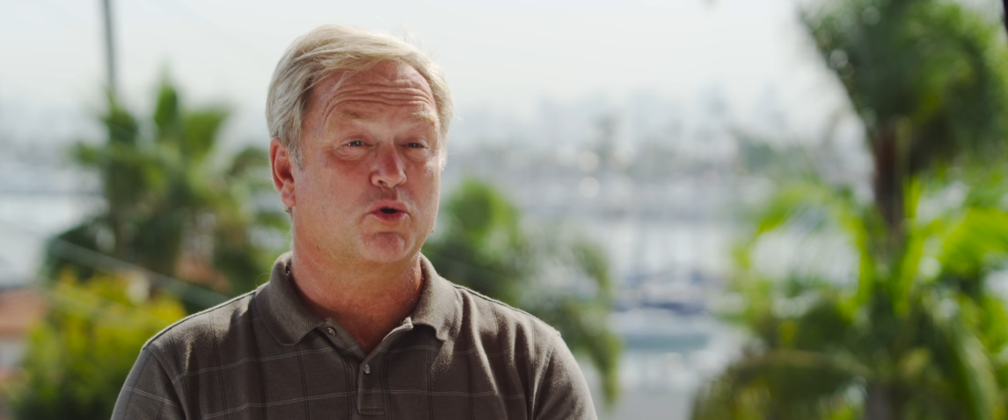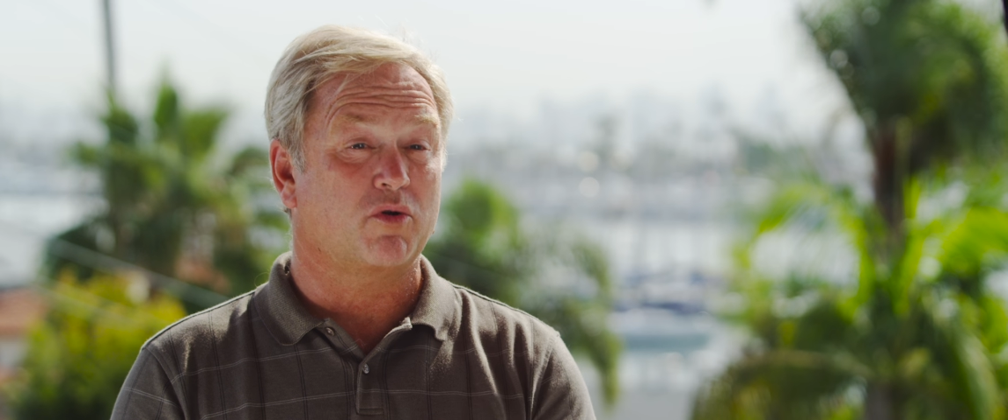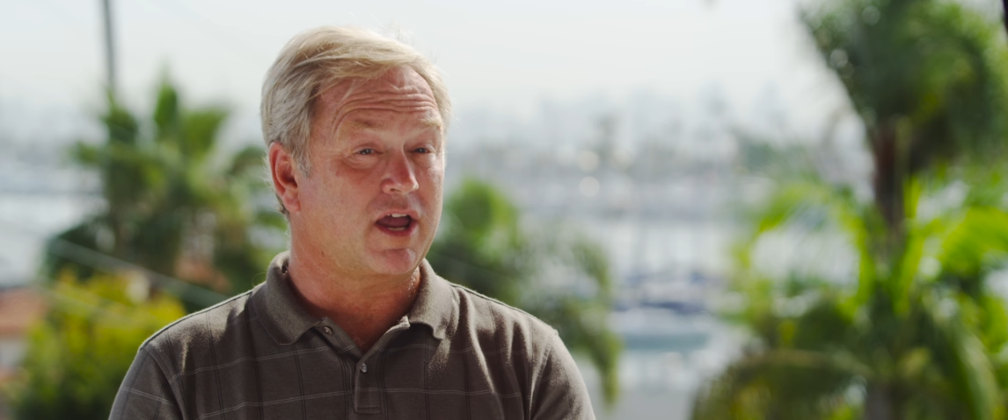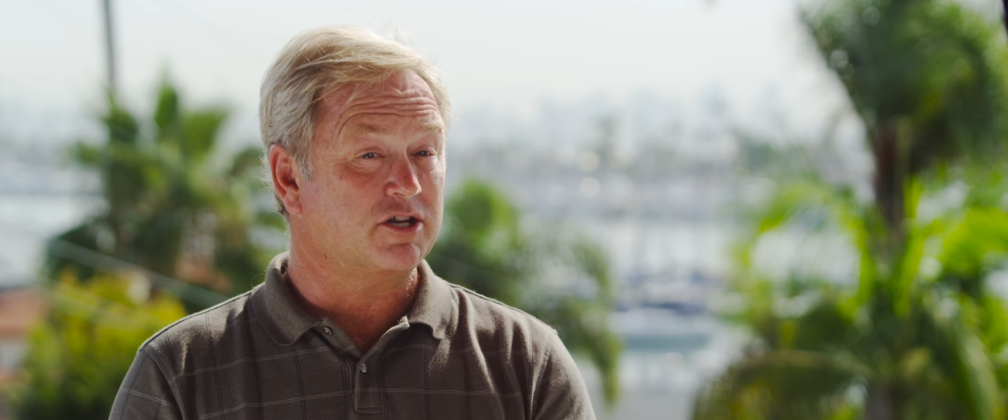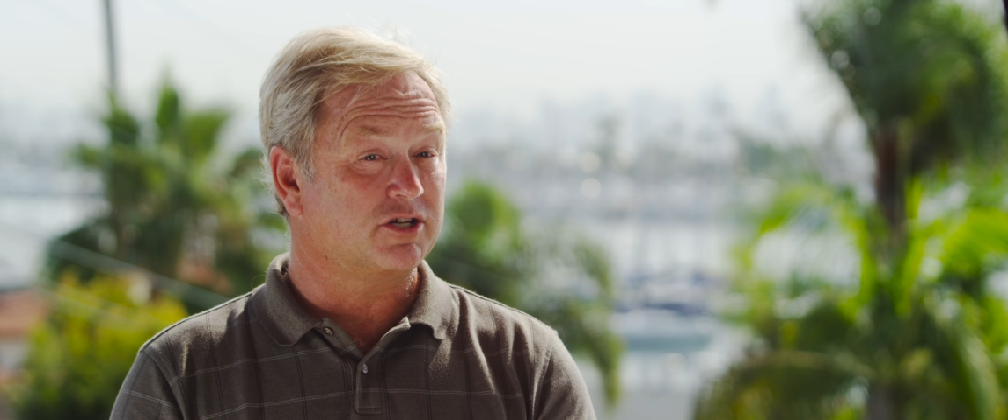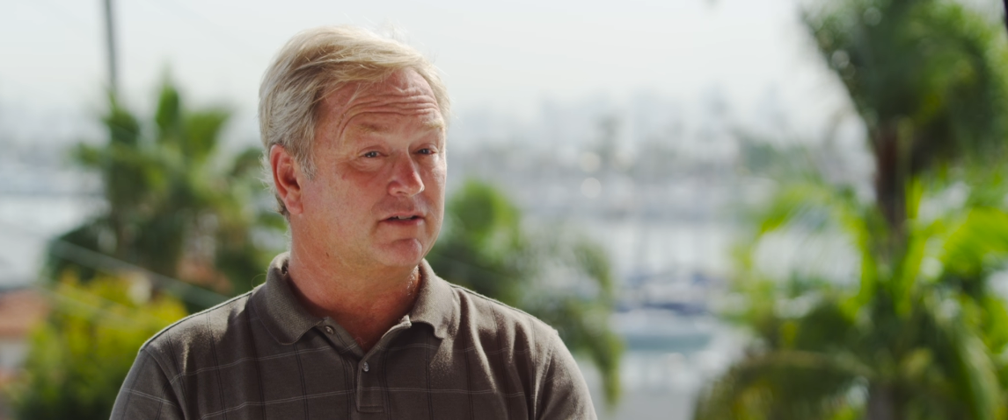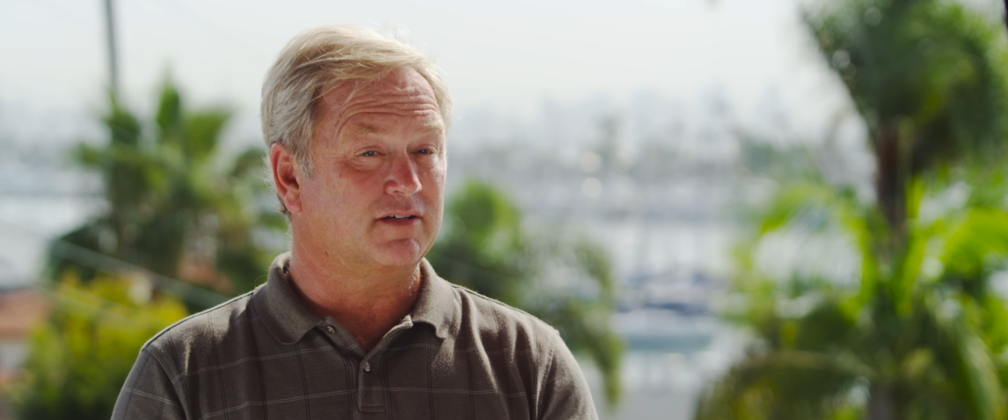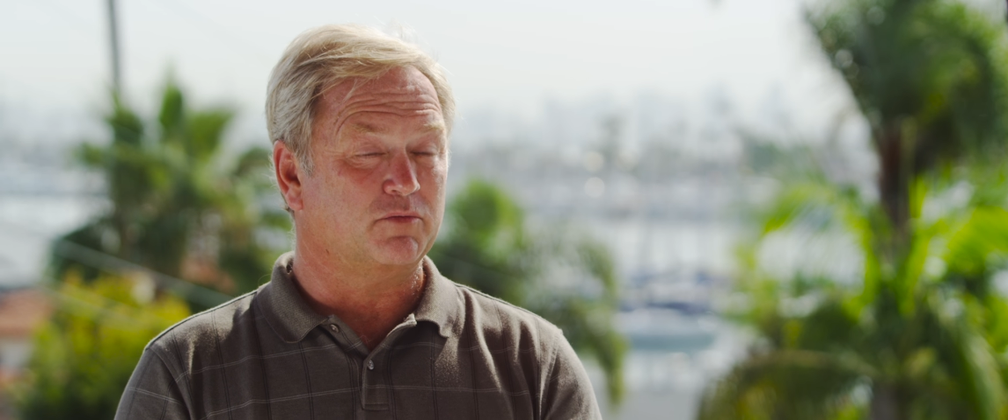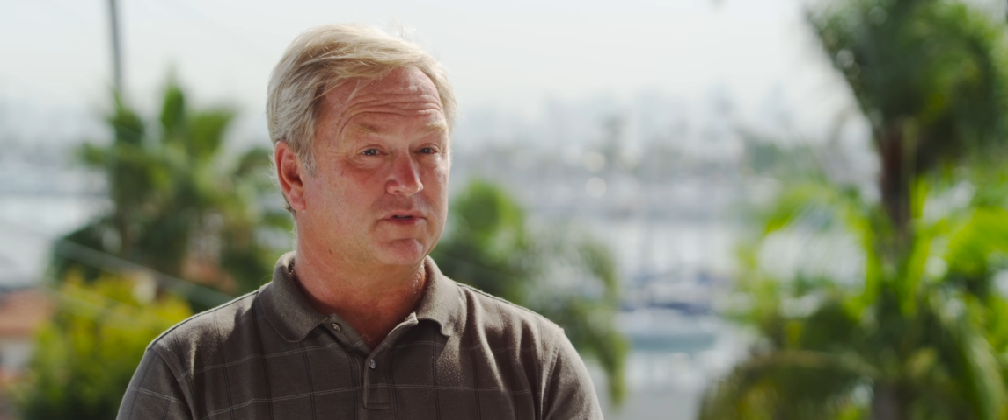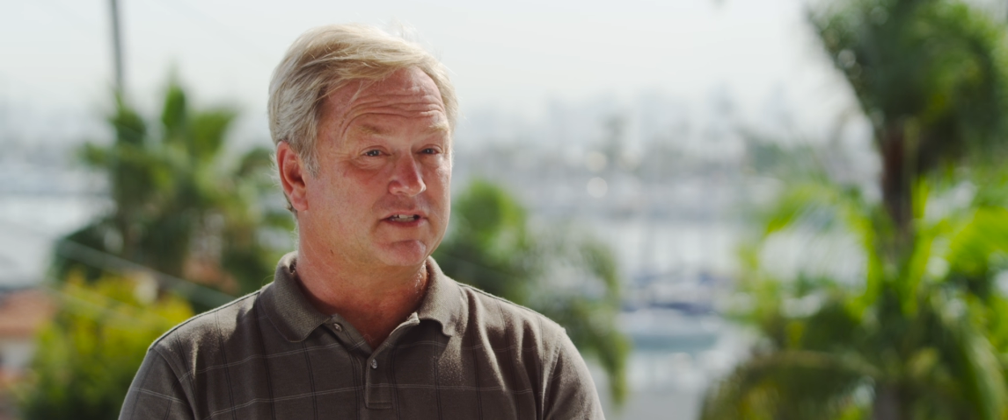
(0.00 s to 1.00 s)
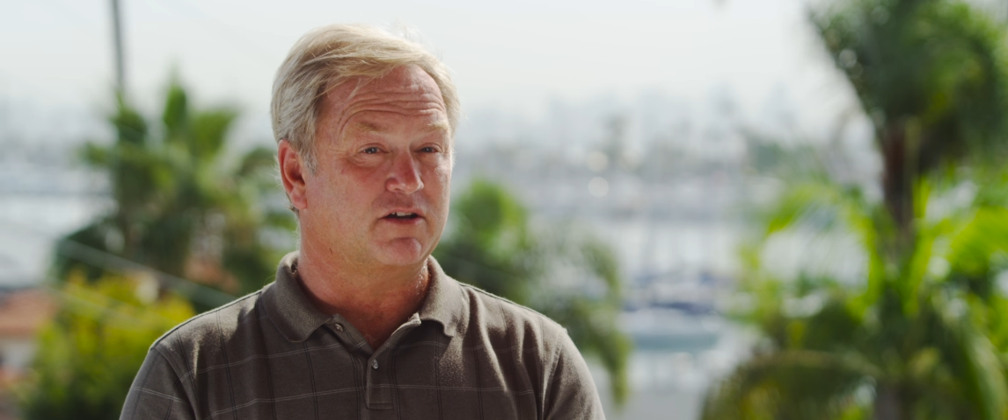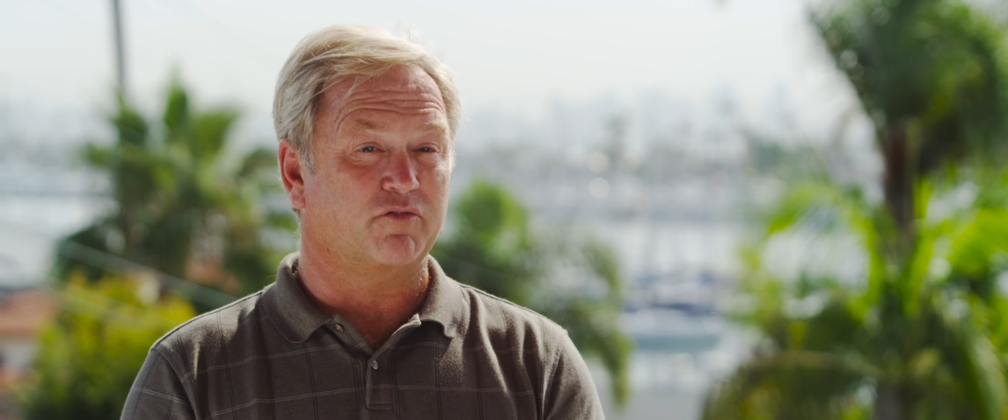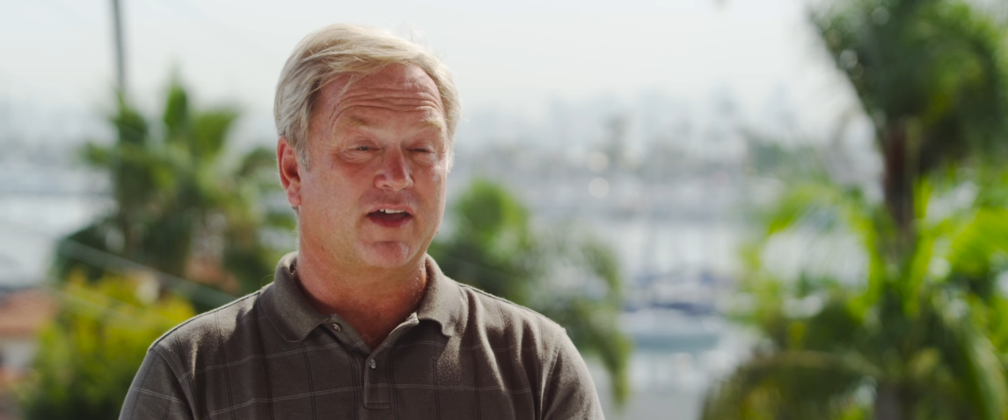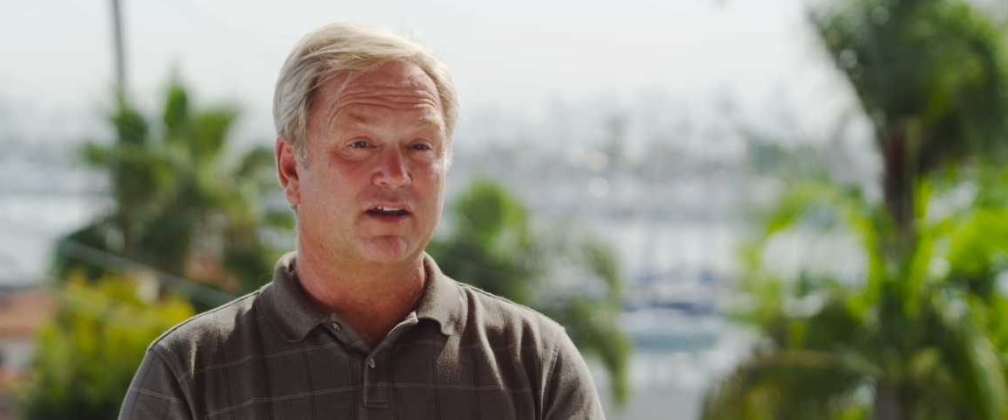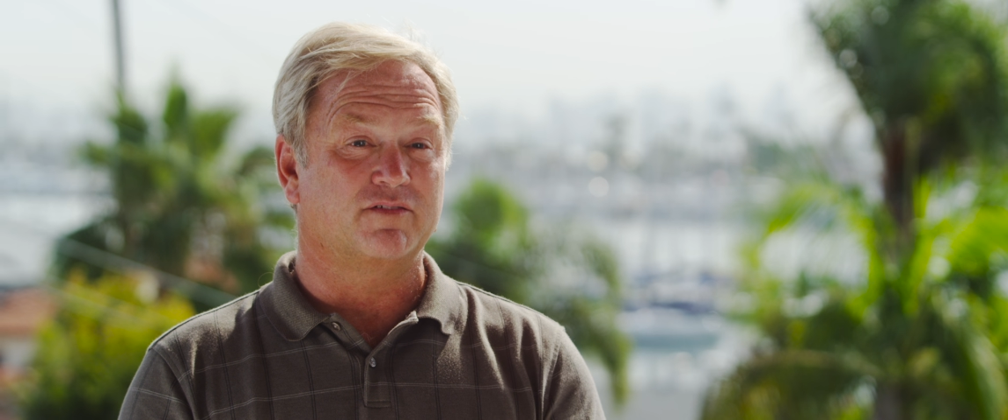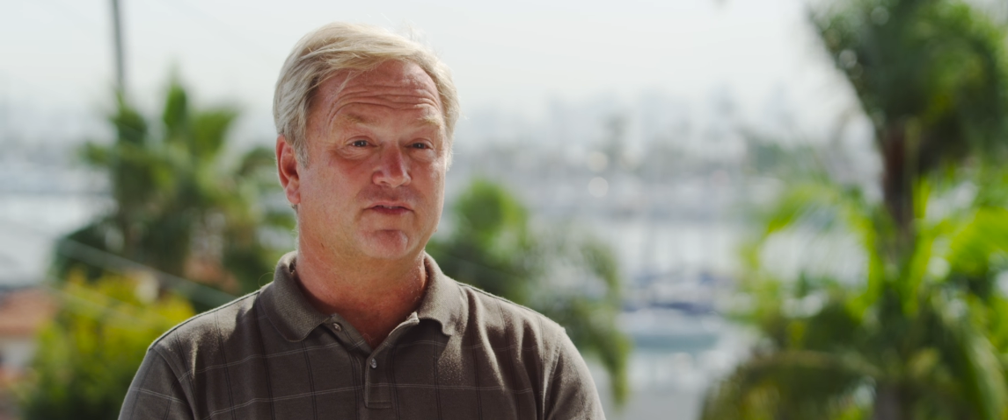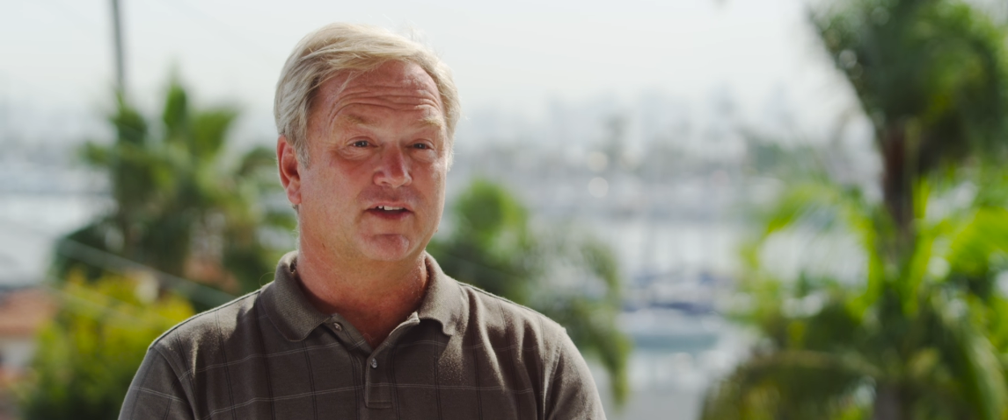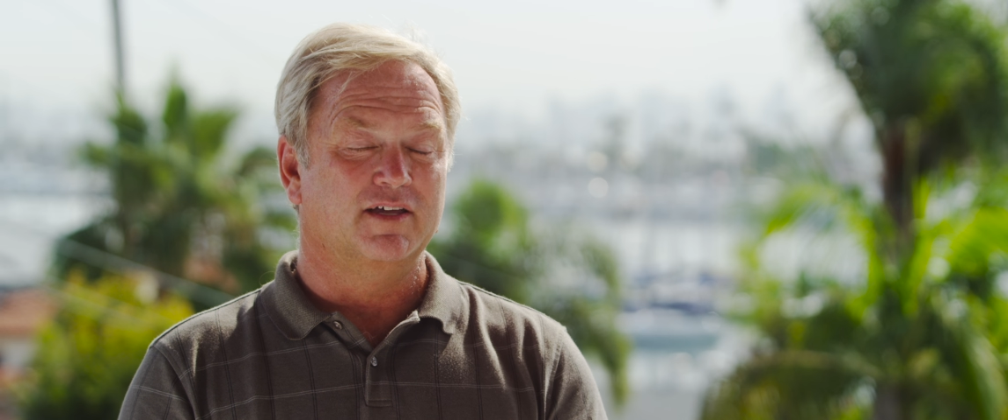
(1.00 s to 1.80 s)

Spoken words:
creation. It was innovative.